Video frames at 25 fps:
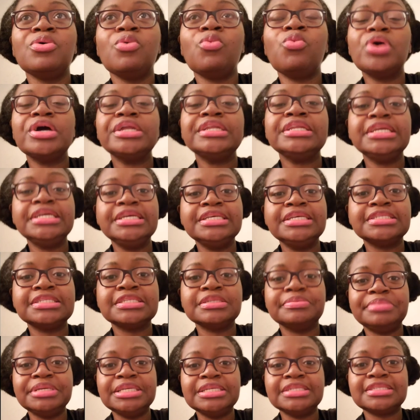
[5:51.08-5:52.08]
what needs to
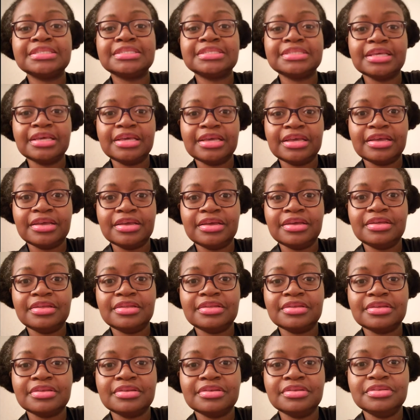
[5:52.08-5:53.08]
be
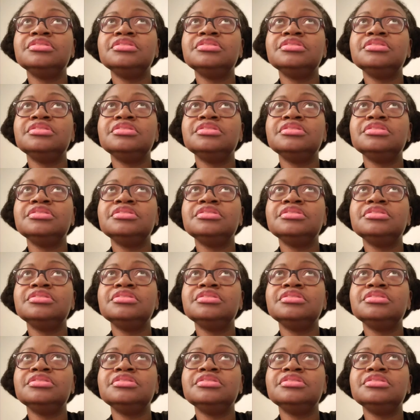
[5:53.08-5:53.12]
said.